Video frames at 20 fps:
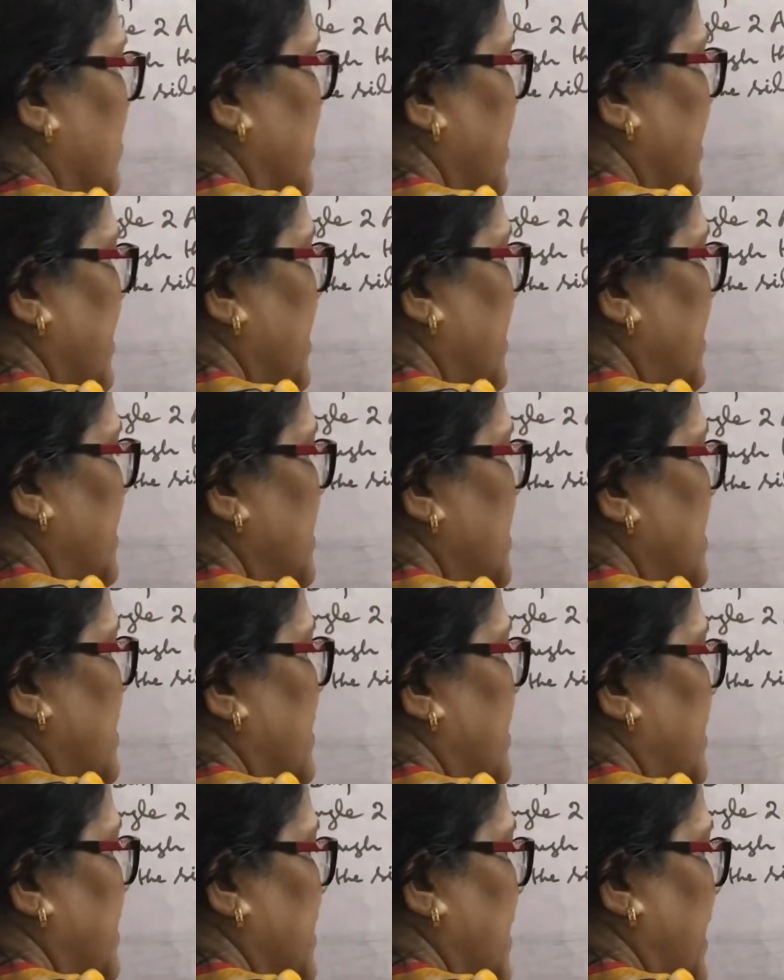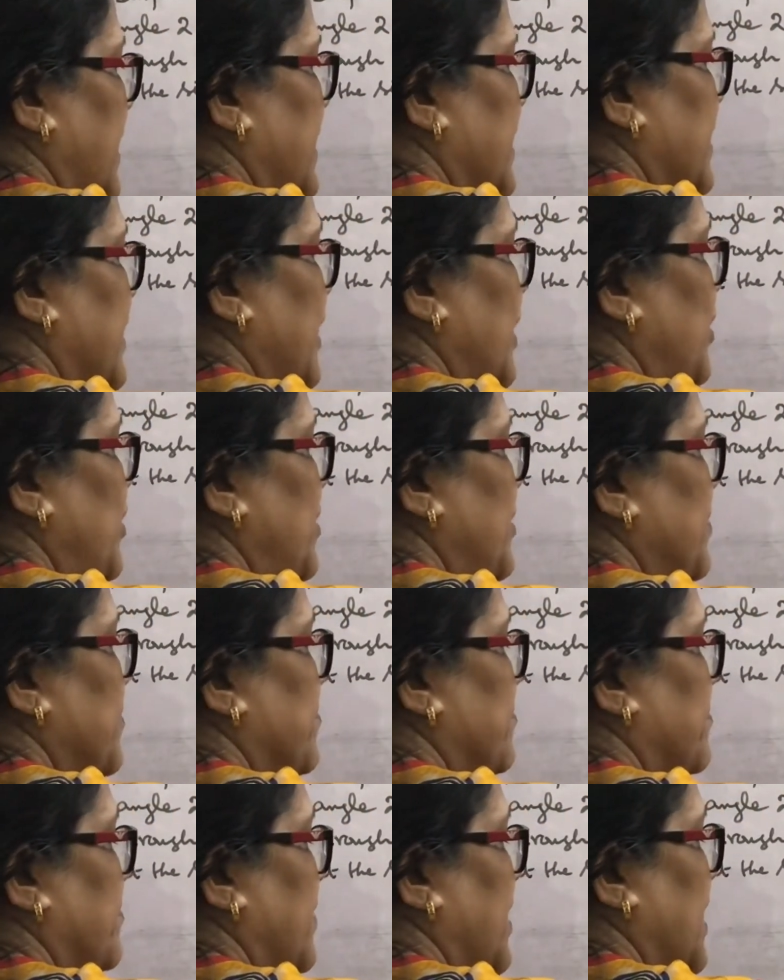here, 90
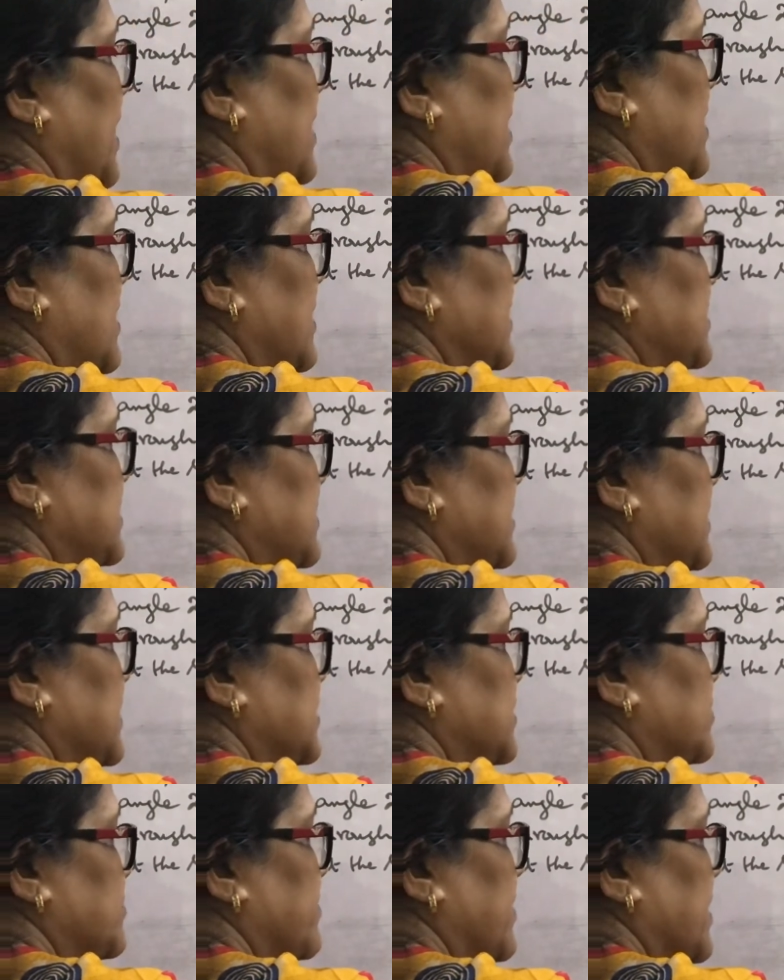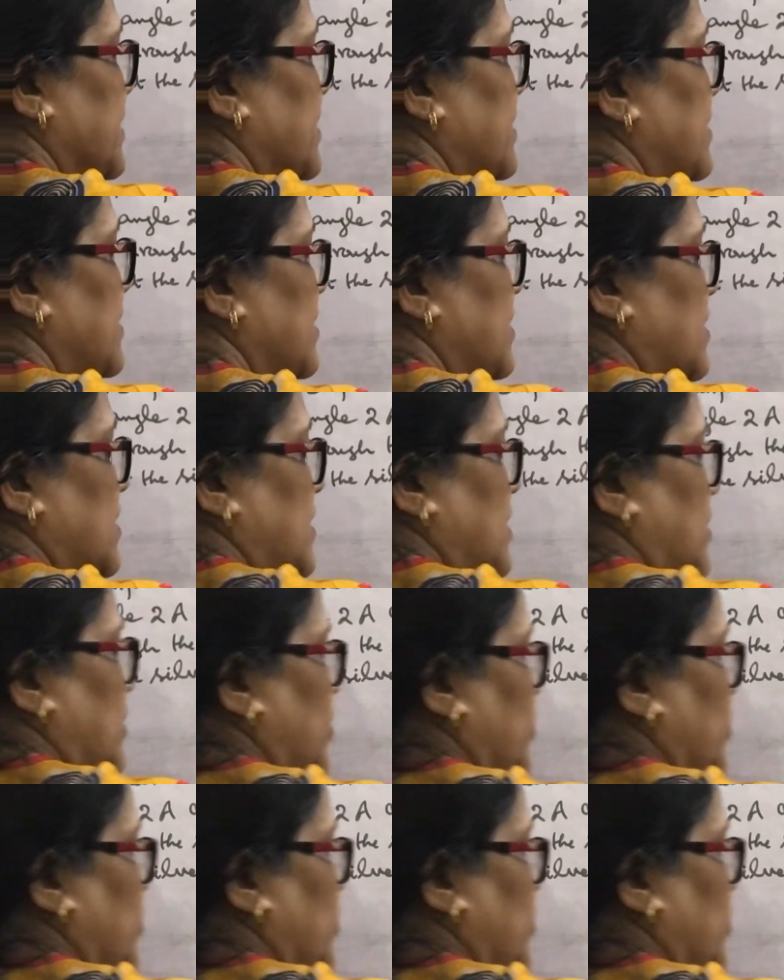minus this one. You